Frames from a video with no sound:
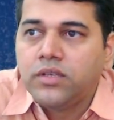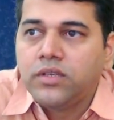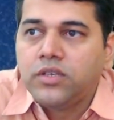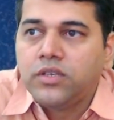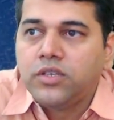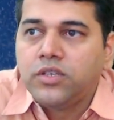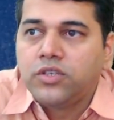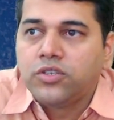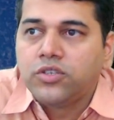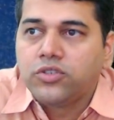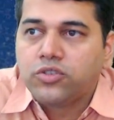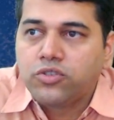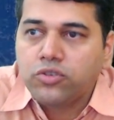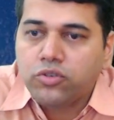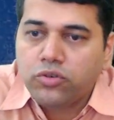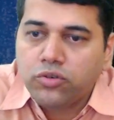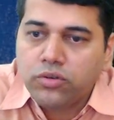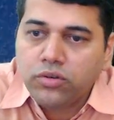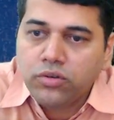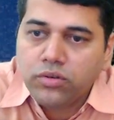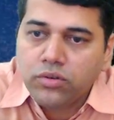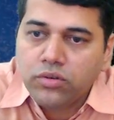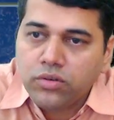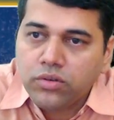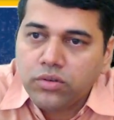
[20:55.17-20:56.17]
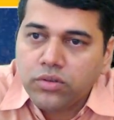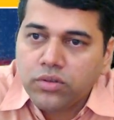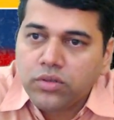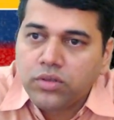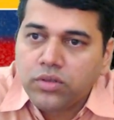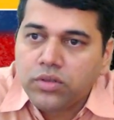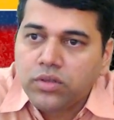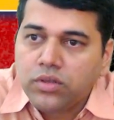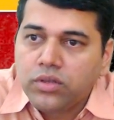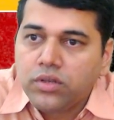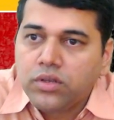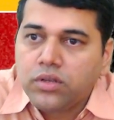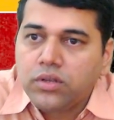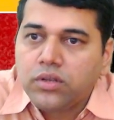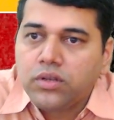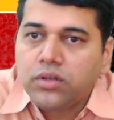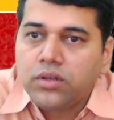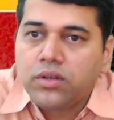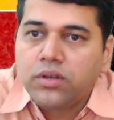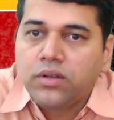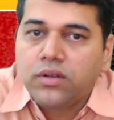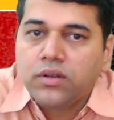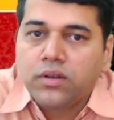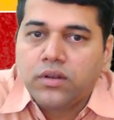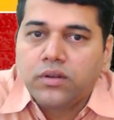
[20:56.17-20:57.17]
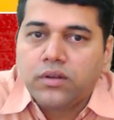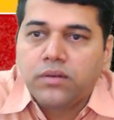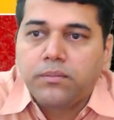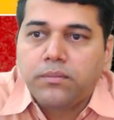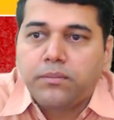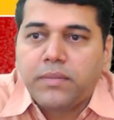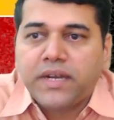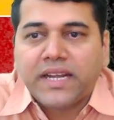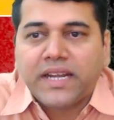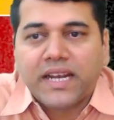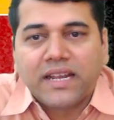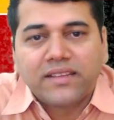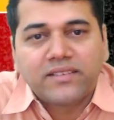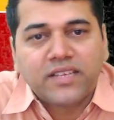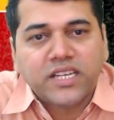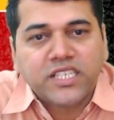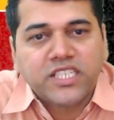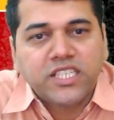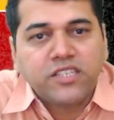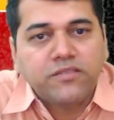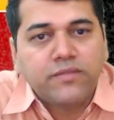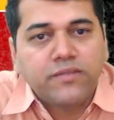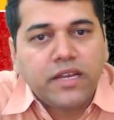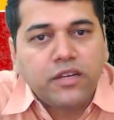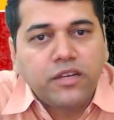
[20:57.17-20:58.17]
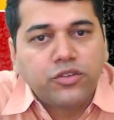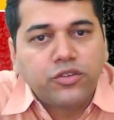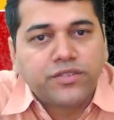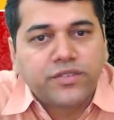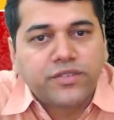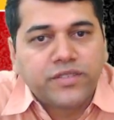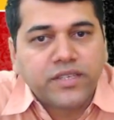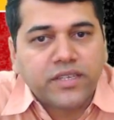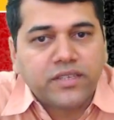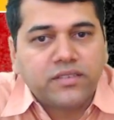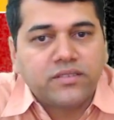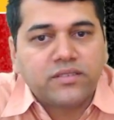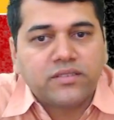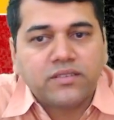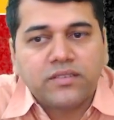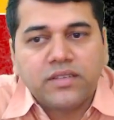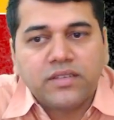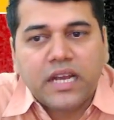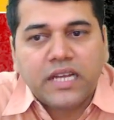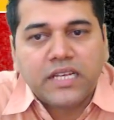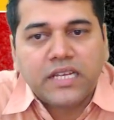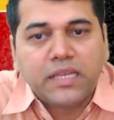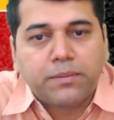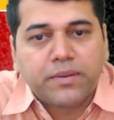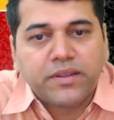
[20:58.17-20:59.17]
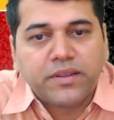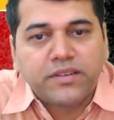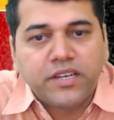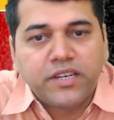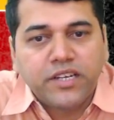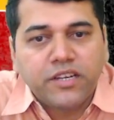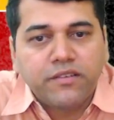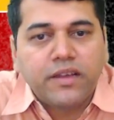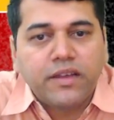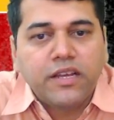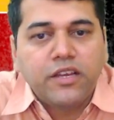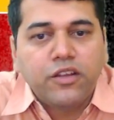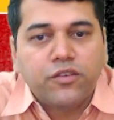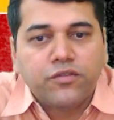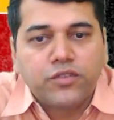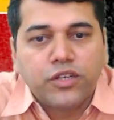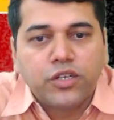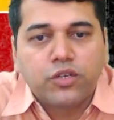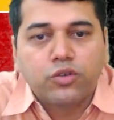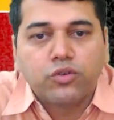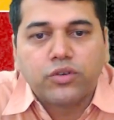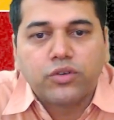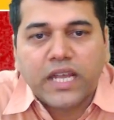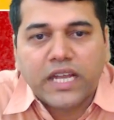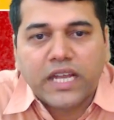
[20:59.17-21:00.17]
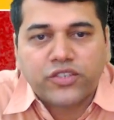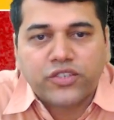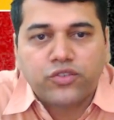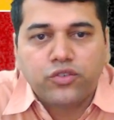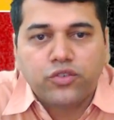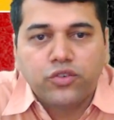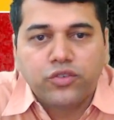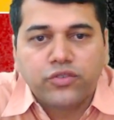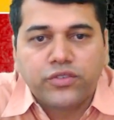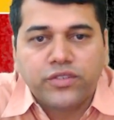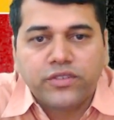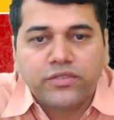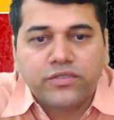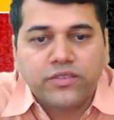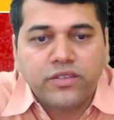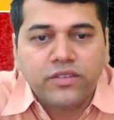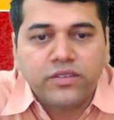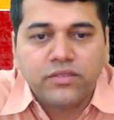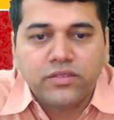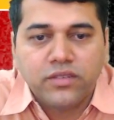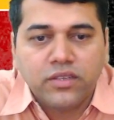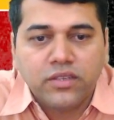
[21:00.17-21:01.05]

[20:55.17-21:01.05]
So my transaction value is 6 and the present value of the two cash flows is this,